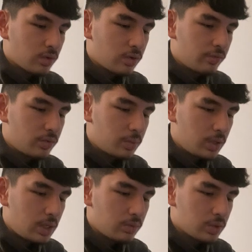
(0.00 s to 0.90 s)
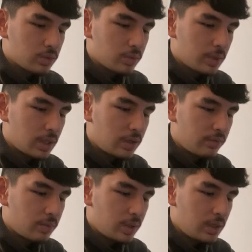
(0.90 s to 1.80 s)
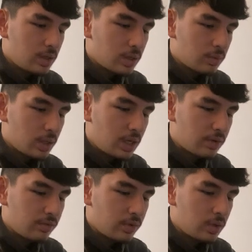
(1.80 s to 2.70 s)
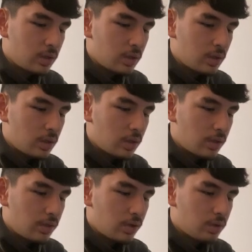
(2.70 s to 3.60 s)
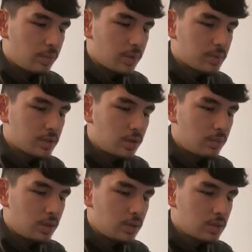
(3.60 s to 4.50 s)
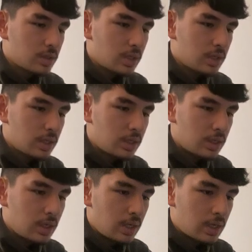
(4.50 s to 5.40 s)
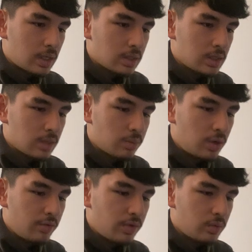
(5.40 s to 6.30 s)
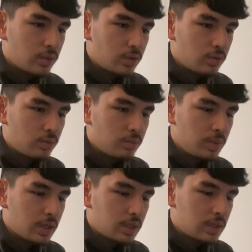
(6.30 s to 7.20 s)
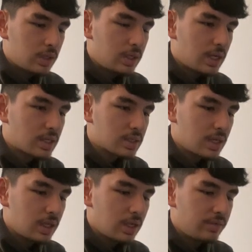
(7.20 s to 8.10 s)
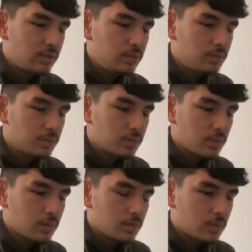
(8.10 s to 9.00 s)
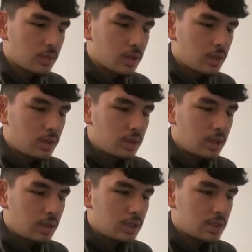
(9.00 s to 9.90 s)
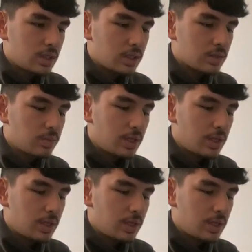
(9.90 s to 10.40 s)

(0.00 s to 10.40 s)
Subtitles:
comfortable at, which would be here for me. We'll have a 30 pip stop loss, and then our take profit would all be at the next key level. Now let's see this play